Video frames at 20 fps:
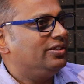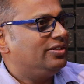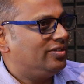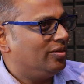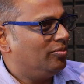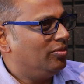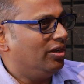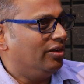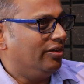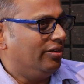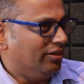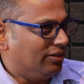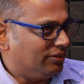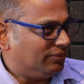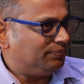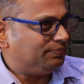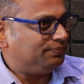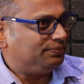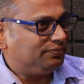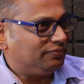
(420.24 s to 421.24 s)
a similar year.
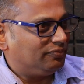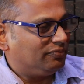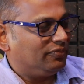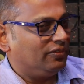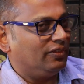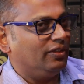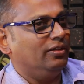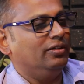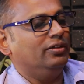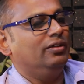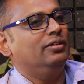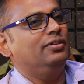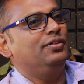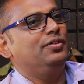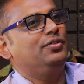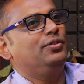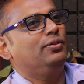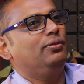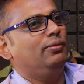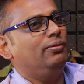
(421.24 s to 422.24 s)

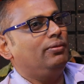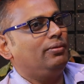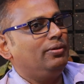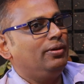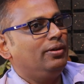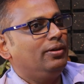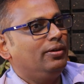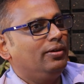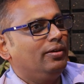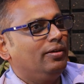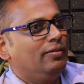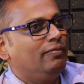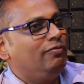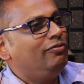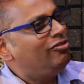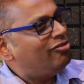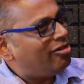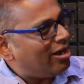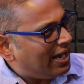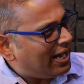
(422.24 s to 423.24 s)
So
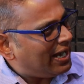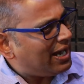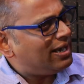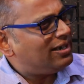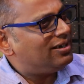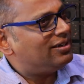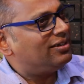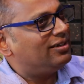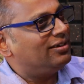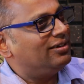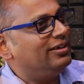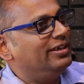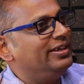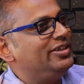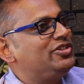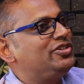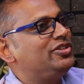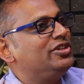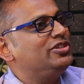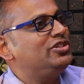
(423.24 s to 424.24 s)
we've had
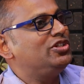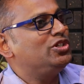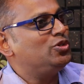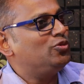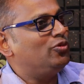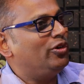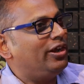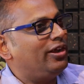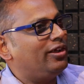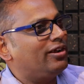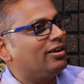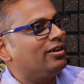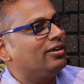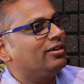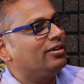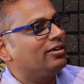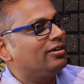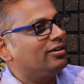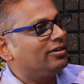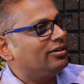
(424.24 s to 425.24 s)
instances where
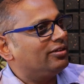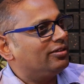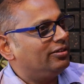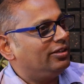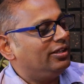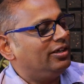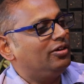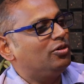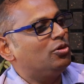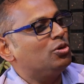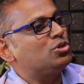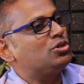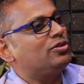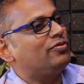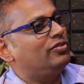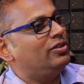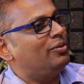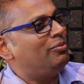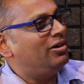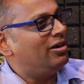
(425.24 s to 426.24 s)
the coast of
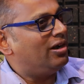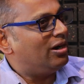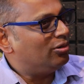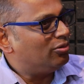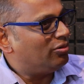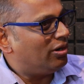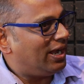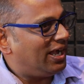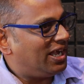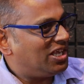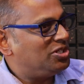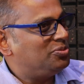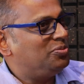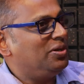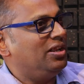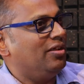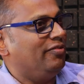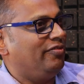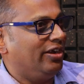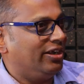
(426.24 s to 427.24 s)
Tamil Nadu has
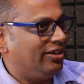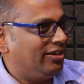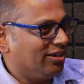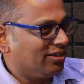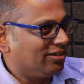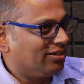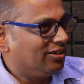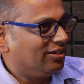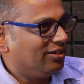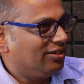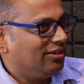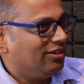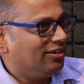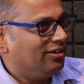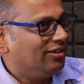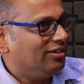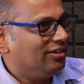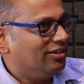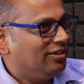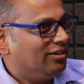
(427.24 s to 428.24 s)
been affected
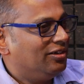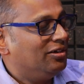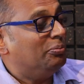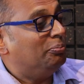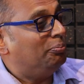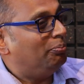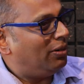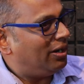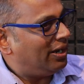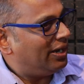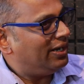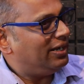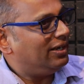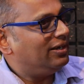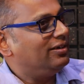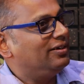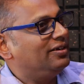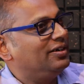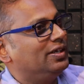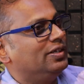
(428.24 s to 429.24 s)
by
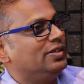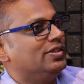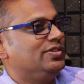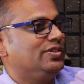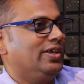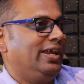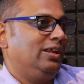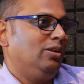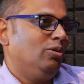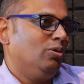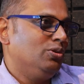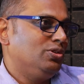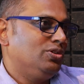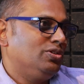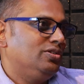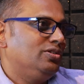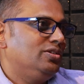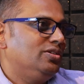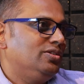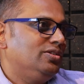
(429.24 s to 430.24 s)
cyclones
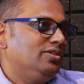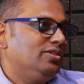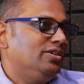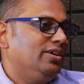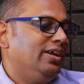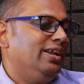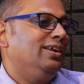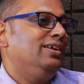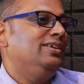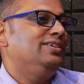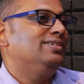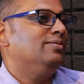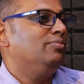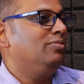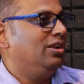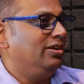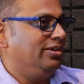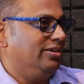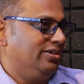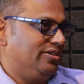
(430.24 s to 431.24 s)
in
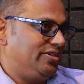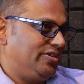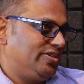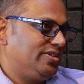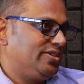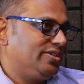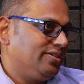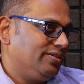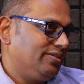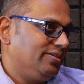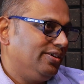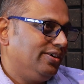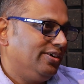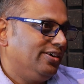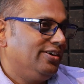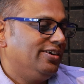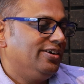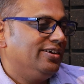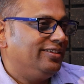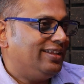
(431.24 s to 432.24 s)
similar years.
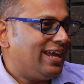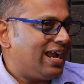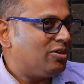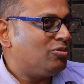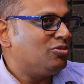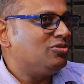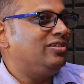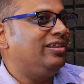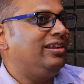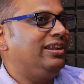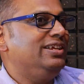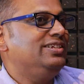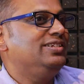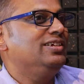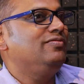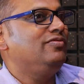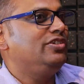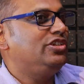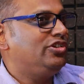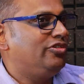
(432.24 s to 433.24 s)
That was the reason
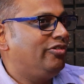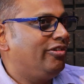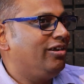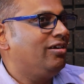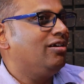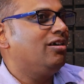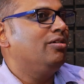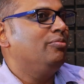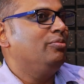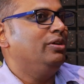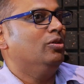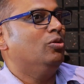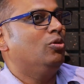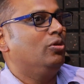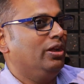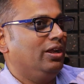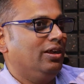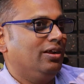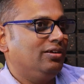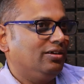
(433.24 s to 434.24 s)
which triggered me.
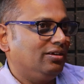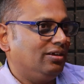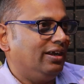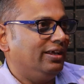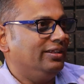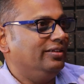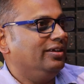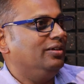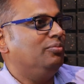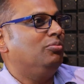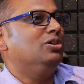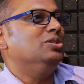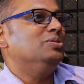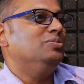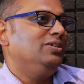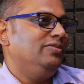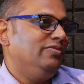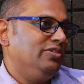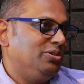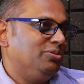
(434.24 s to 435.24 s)
Okay, I think
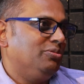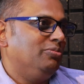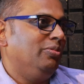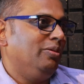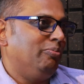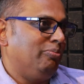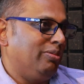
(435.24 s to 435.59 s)
possibly we should be